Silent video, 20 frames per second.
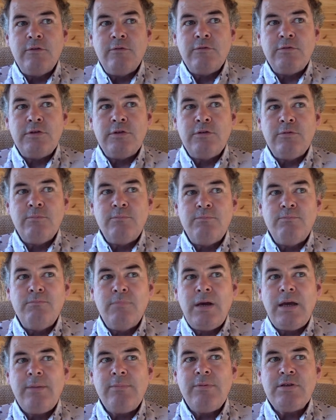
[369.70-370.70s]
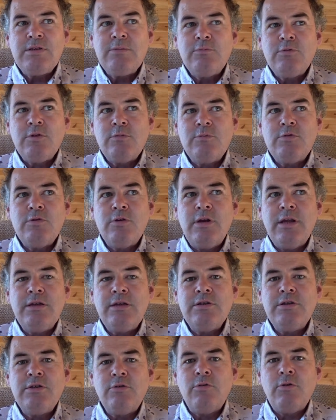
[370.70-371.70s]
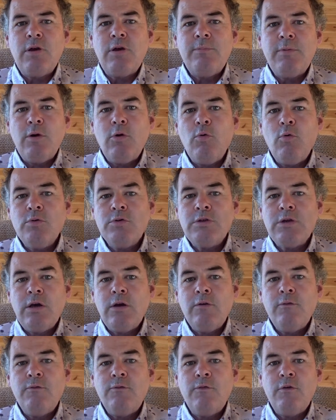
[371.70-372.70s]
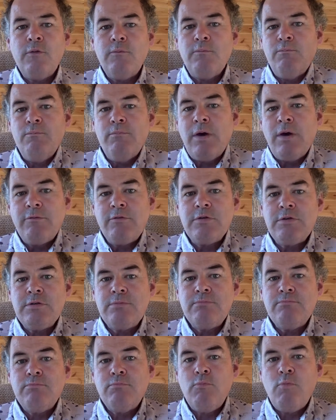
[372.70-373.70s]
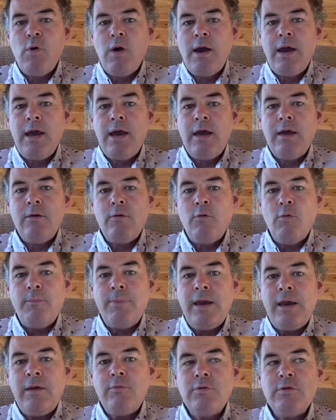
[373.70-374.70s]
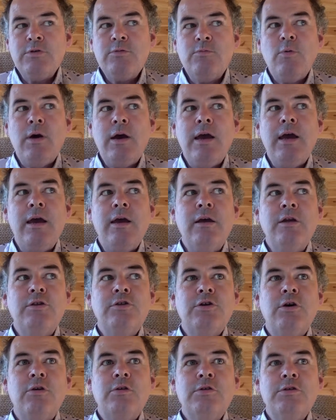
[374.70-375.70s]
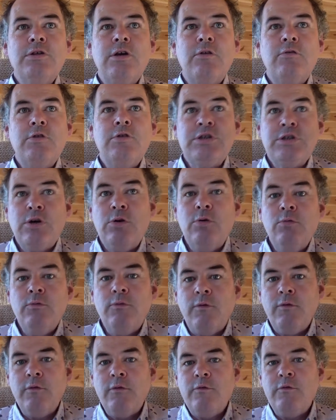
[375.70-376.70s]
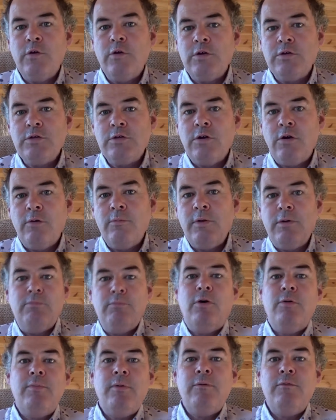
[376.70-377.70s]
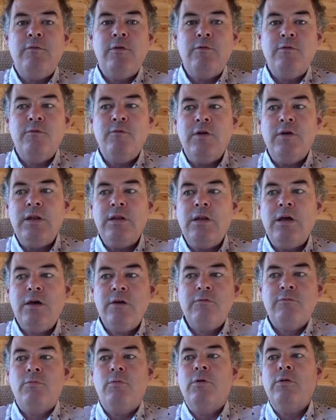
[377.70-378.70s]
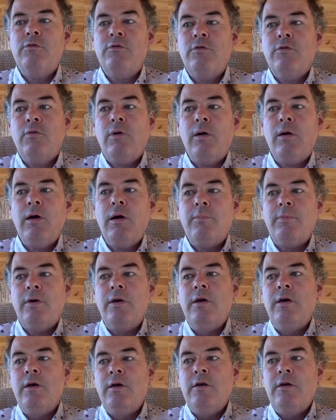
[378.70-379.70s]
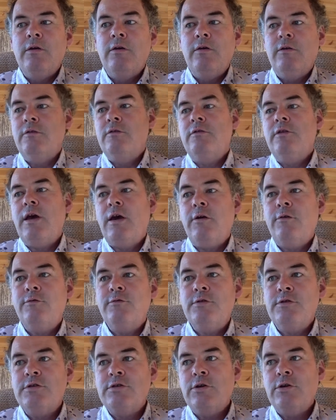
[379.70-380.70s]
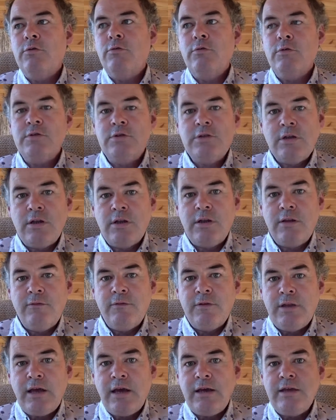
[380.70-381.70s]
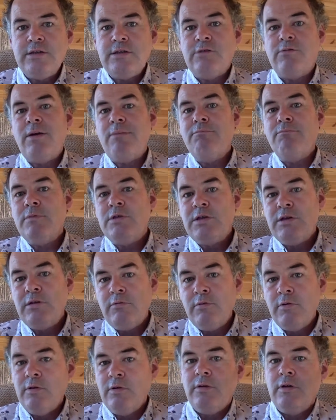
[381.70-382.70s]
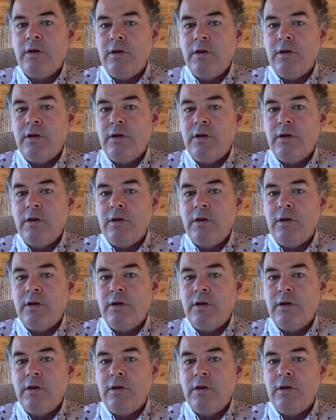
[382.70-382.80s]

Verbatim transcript: to maybe sometimes to a lesser degree, but also for mothers or parents where a child is going to school for the first time, and it might be the last one to grow up is now off to school, and suddenly the days are emptier, and